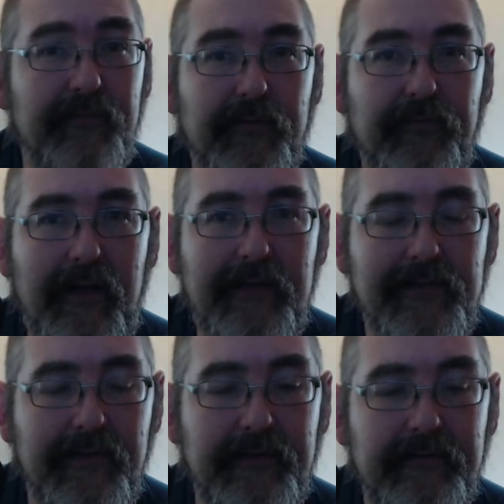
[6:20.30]
fox
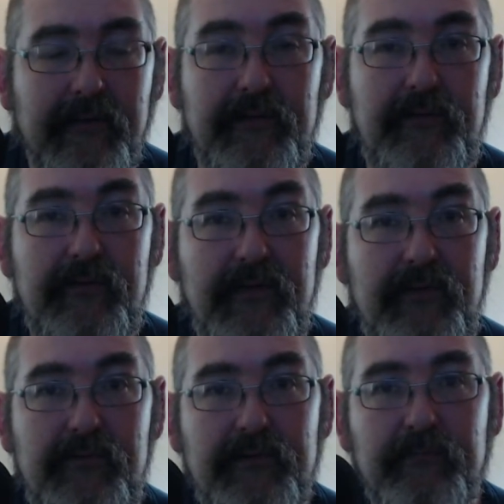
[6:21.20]
hunt, because you can
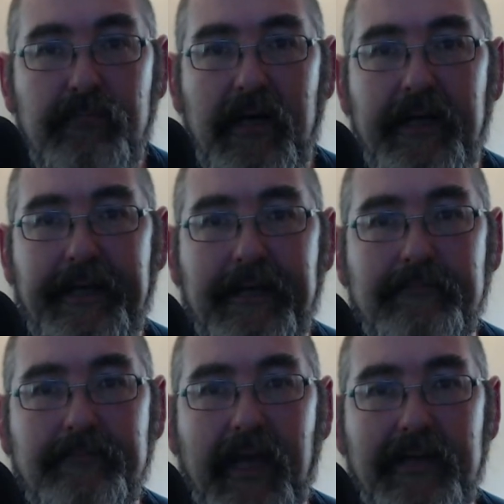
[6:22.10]
use your body
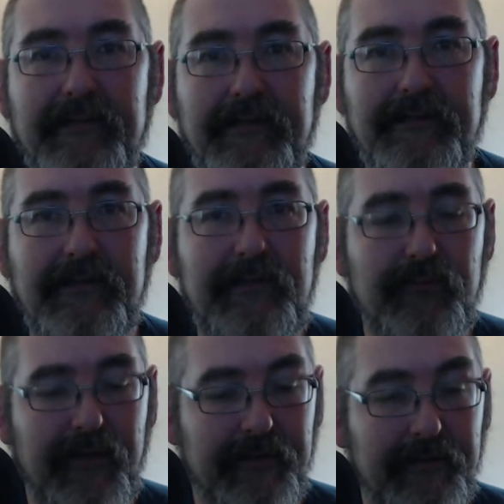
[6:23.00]
as an
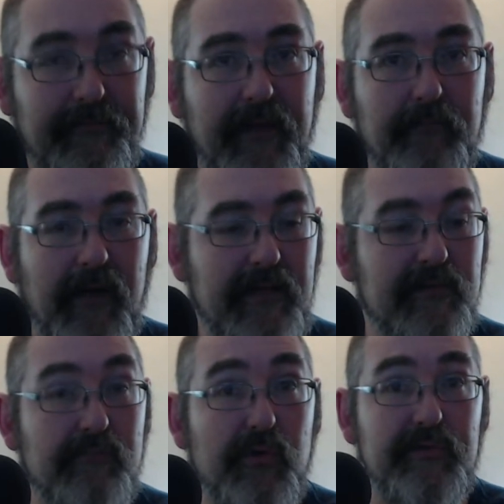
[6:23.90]
attenuator. Now mind
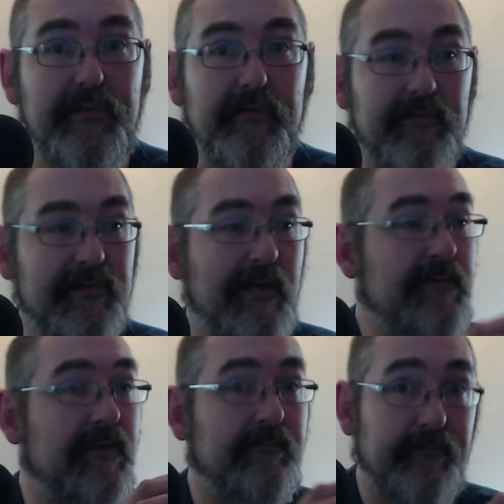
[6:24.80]
you, most of your
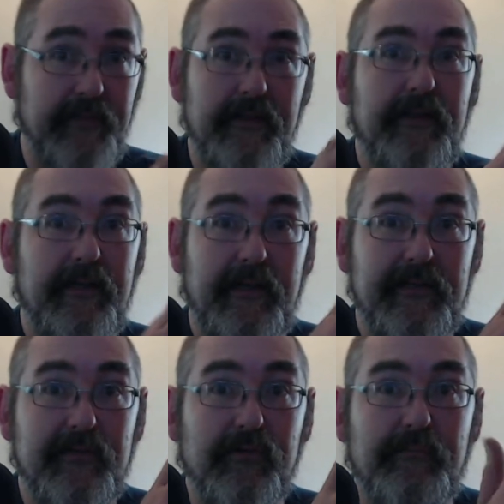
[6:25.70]
reception
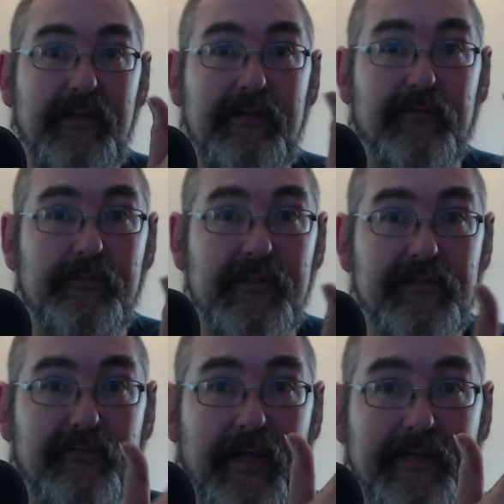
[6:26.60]
is going to be from this
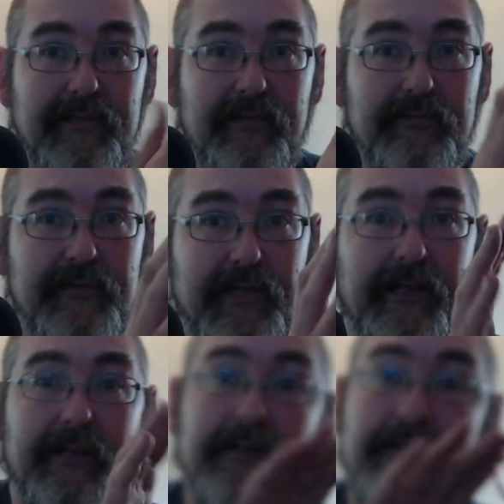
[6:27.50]
flat surface
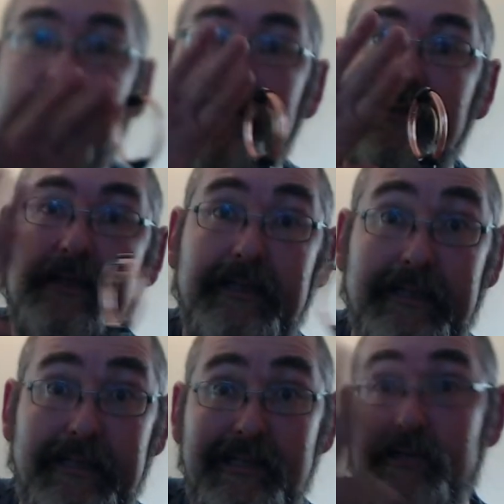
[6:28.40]
area
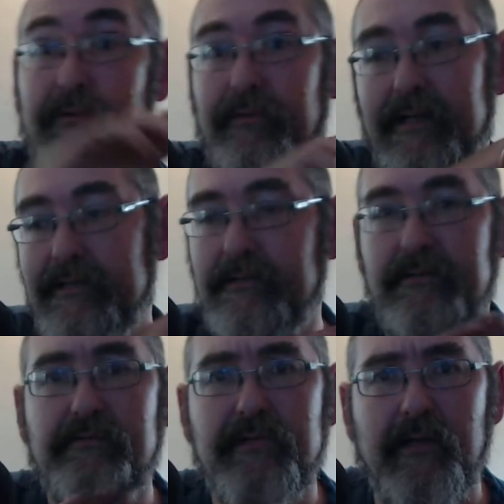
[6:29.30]
in each direction.
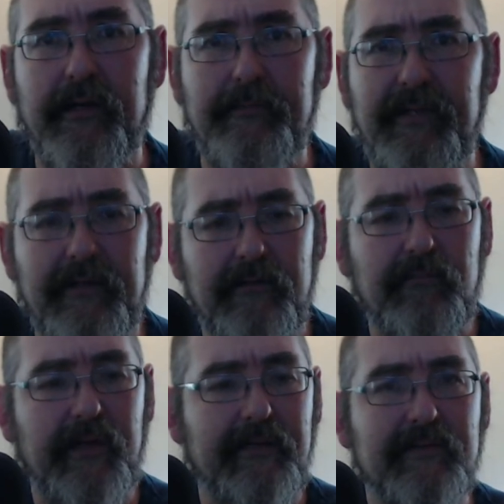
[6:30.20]
Sorry, I'm hitting the
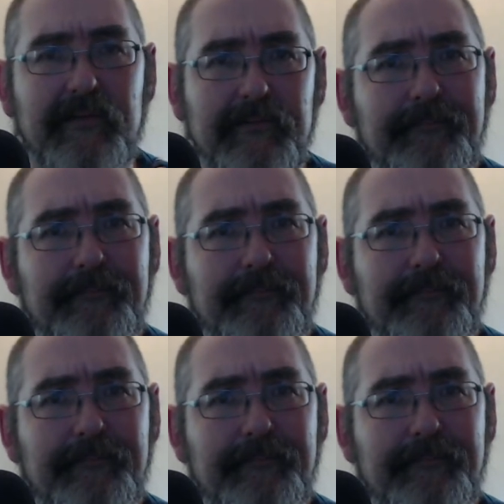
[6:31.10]
mic, so